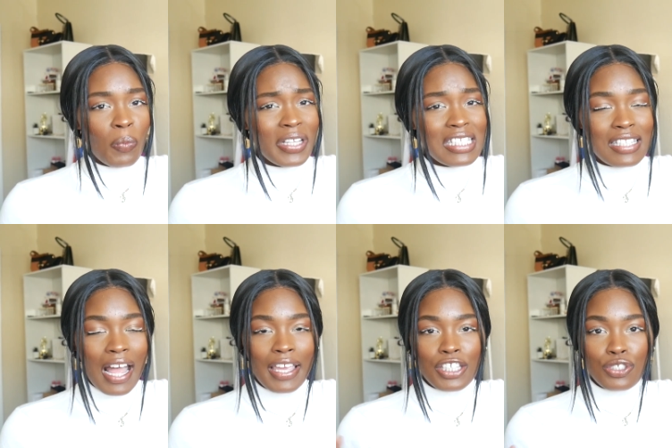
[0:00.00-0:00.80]
When it's
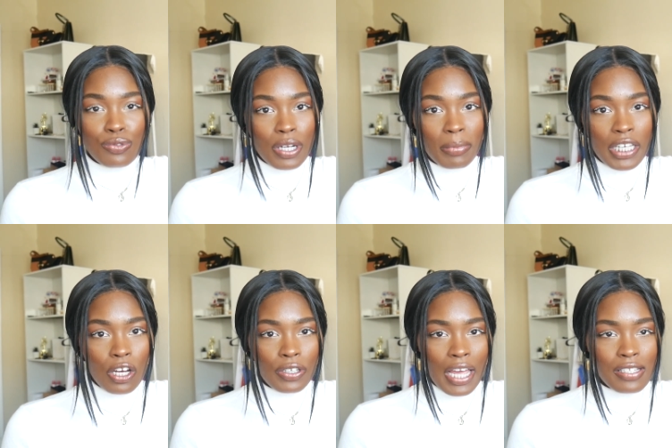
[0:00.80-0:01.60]
not extremely
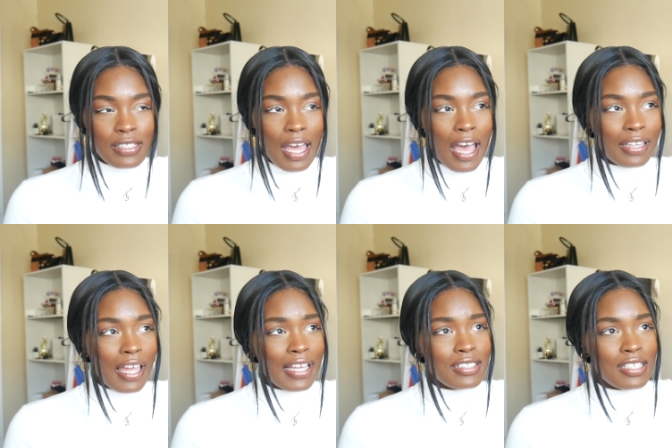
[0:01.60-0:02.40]
cold outside,
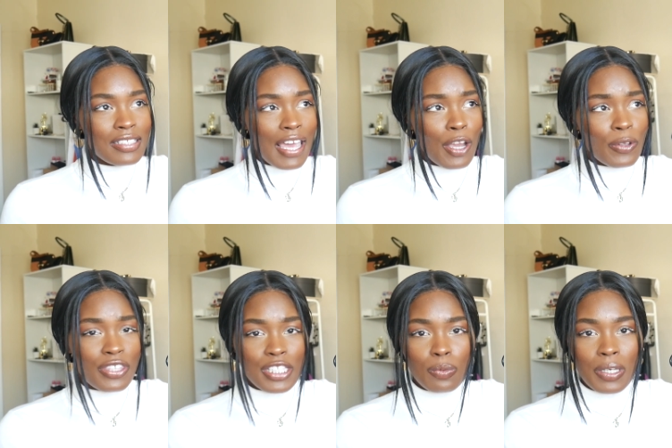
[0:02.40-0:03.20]
like today or
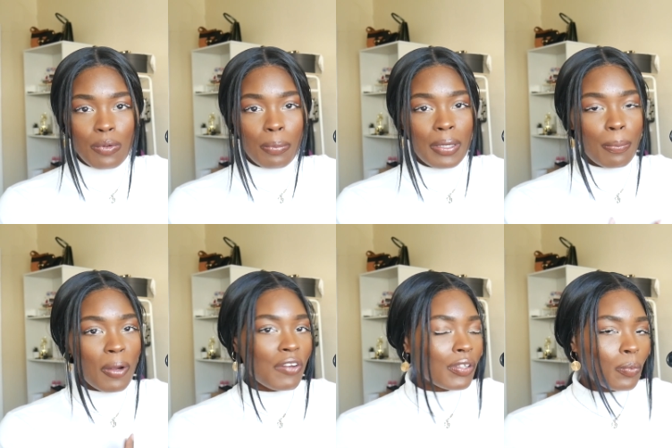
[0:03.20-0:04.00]
this week would be a
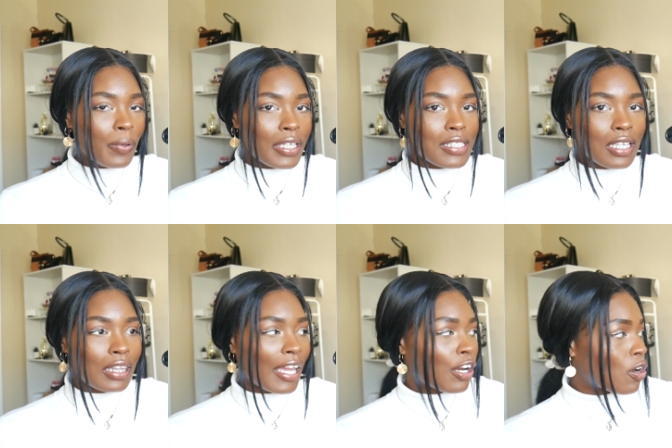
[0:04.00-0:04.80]
perfect week to
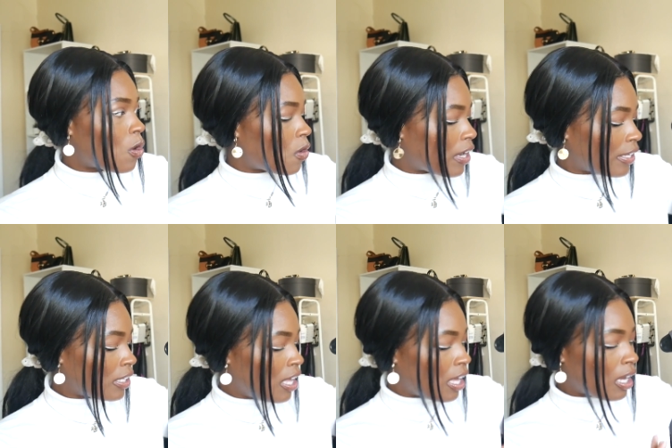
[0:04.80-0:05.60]
layer
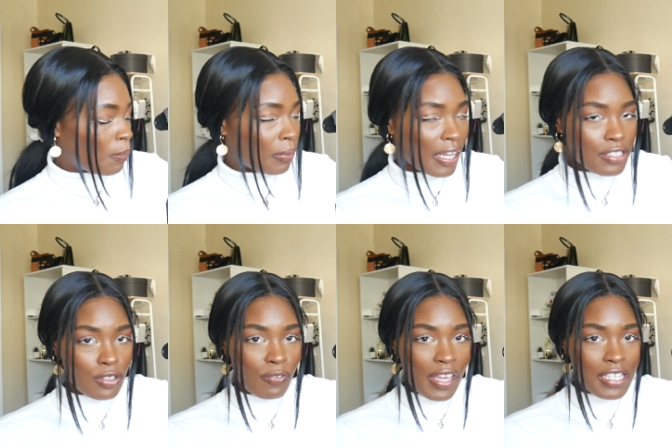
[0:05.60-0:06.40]
on a
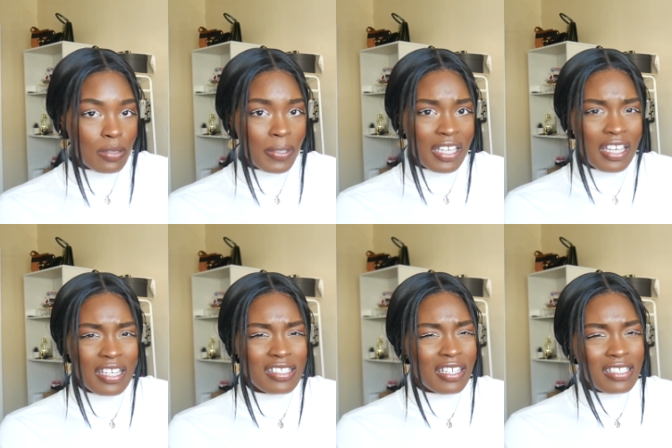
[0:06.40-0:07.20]
blazer vest
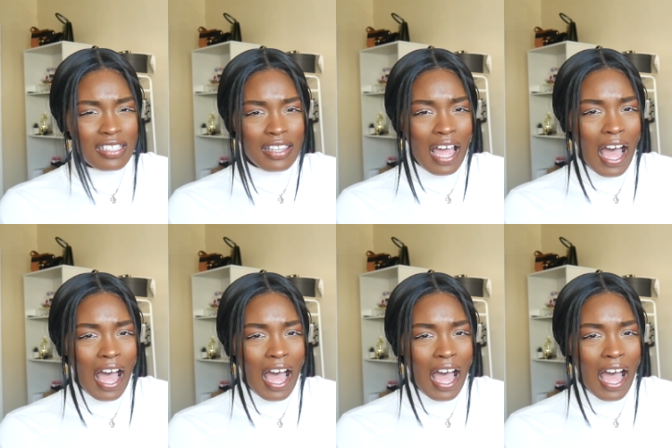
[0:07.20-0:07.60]
because it's in the